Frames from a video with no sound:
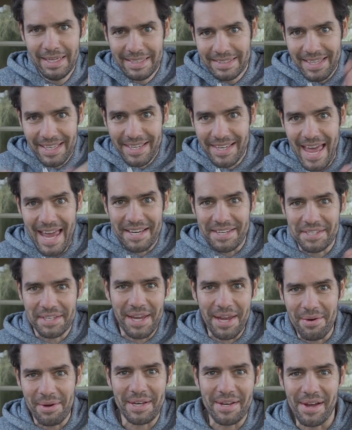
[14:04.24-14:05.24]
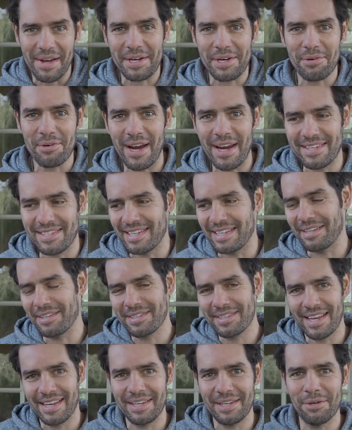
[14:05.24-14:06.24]
the legs are going like crazy to
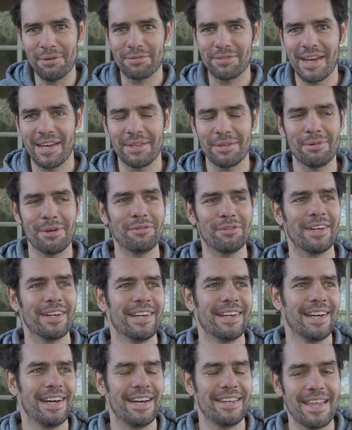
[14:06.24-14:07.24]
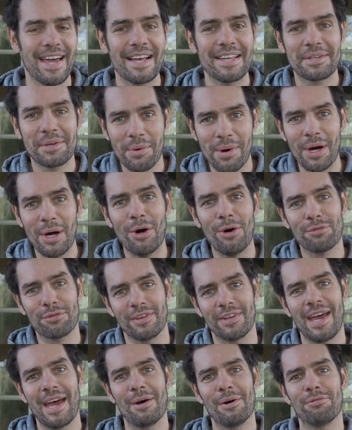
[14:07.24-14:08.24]
send it off down the river. And that's quite
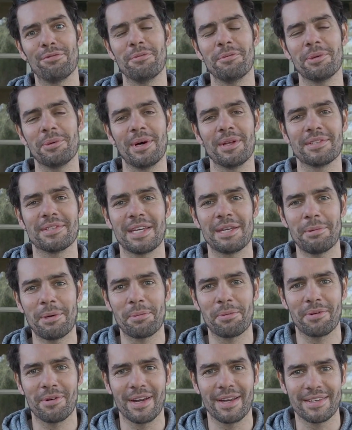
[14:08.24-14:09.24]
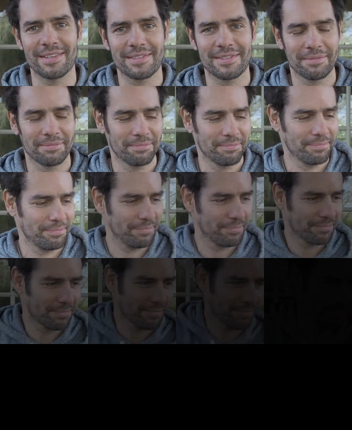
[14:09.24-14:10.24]
often how a Formula One team operates.
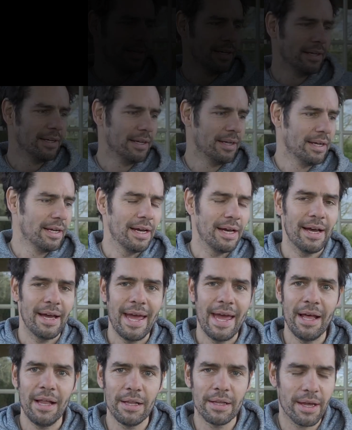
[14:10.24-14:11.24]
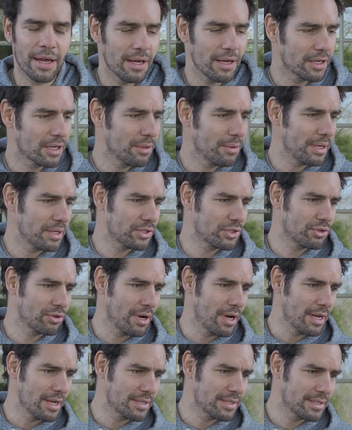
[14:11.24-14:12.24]
Helga Kuistra